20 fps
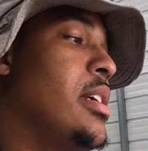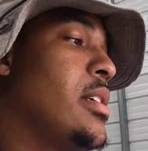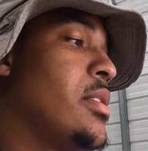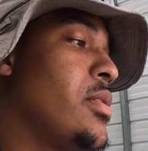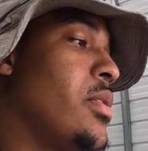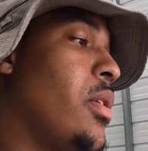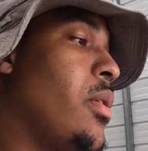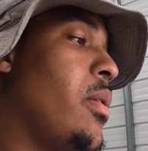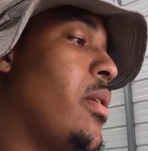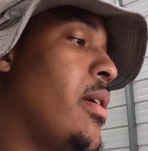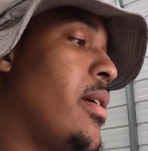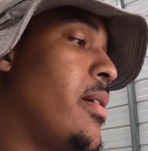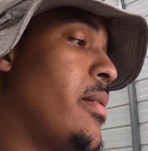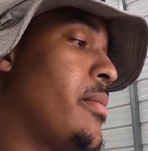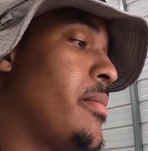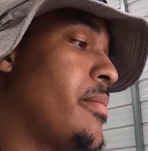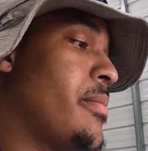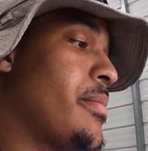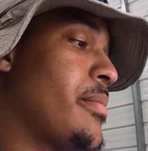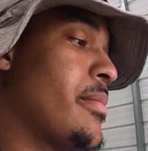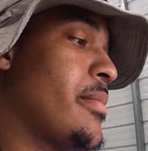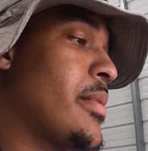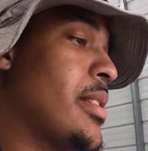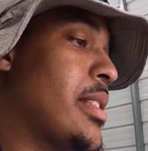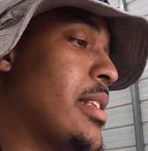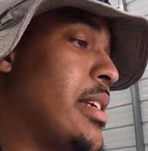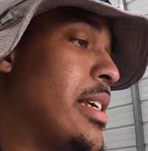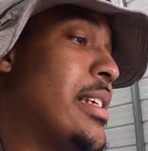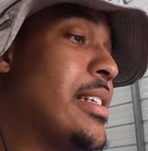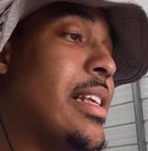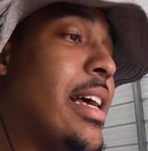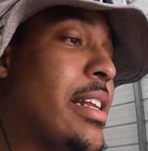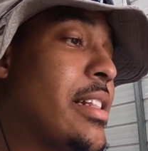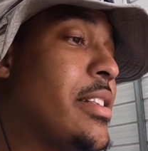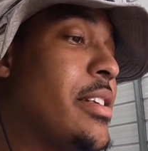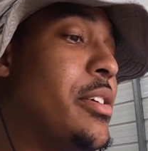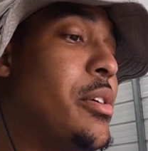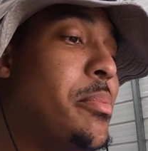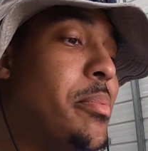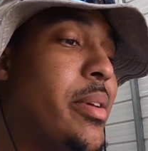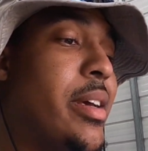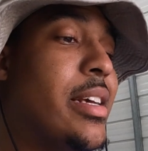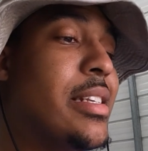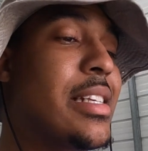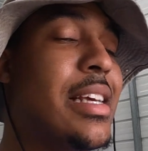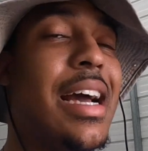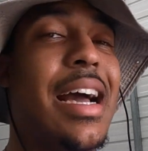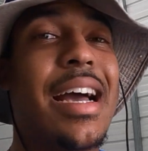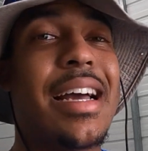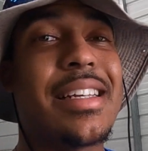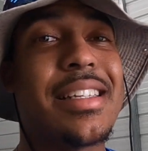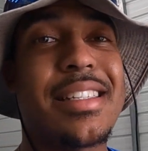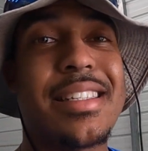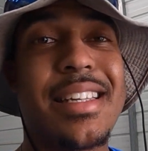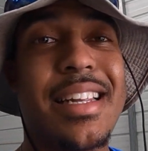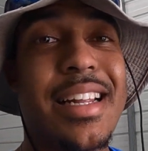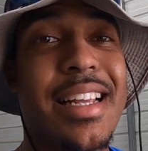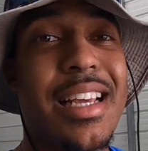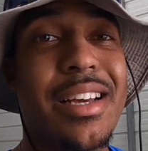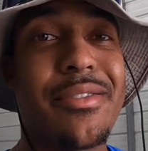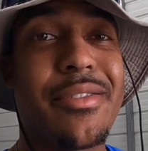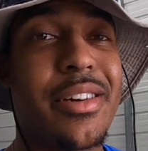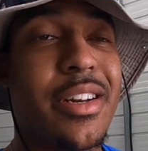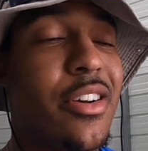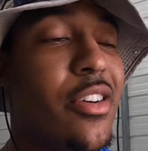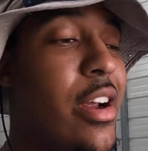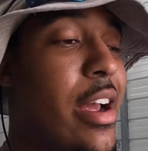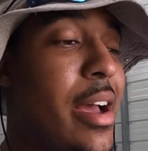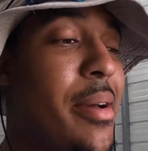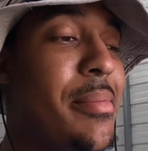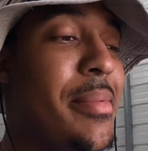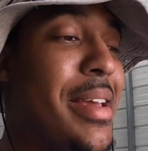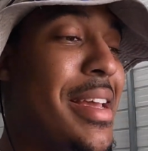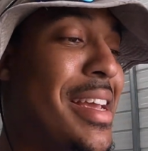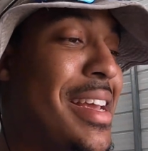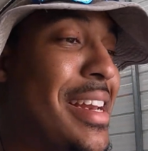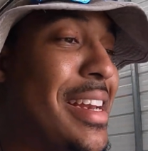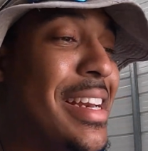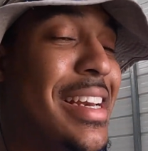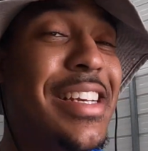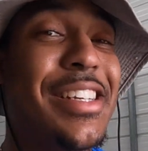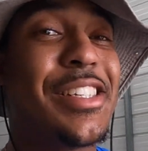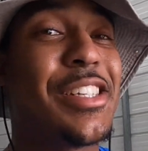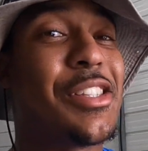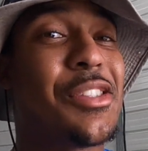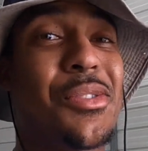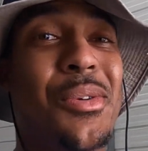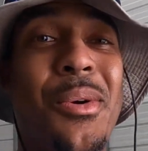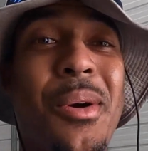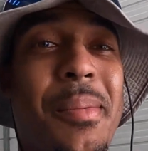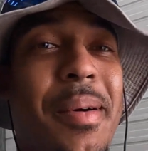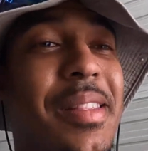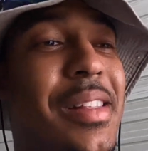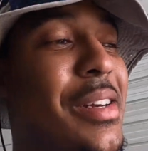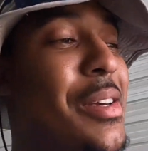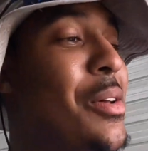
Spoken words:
So it's like the UPS guy just didn't give a crap and he just threw them at the